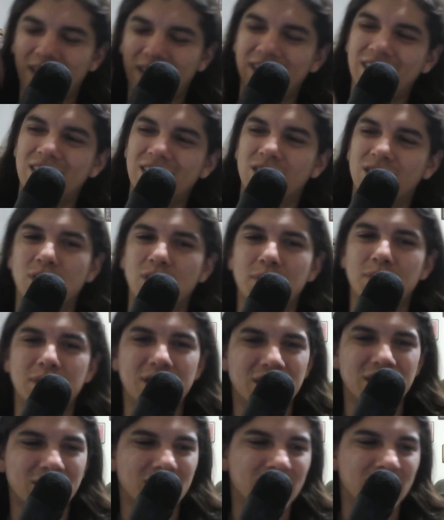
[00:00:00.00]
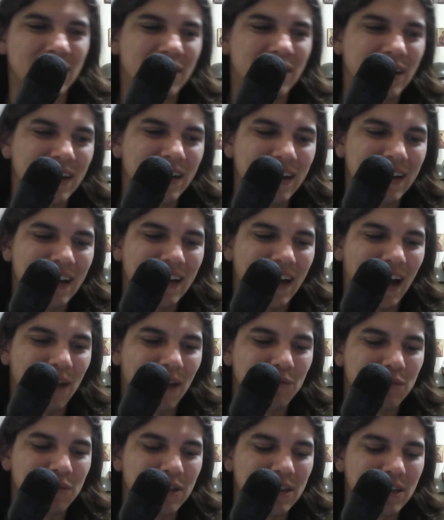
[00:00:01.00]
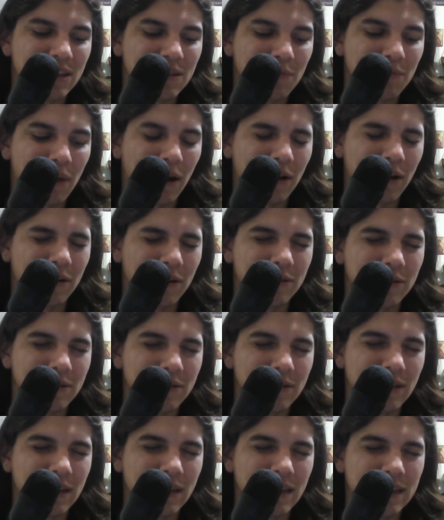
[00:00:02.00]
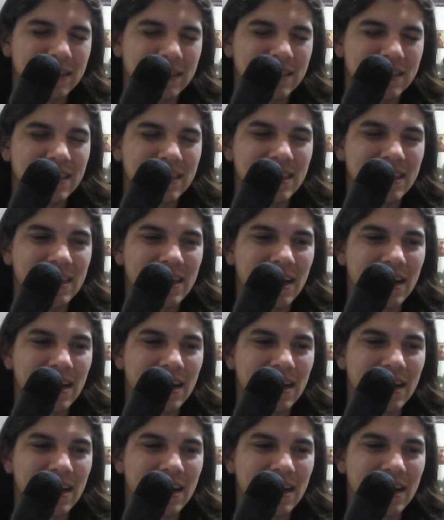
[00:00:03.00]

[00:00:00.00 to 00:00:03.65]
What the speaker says: there's one in particular I'm thinking about. It's in the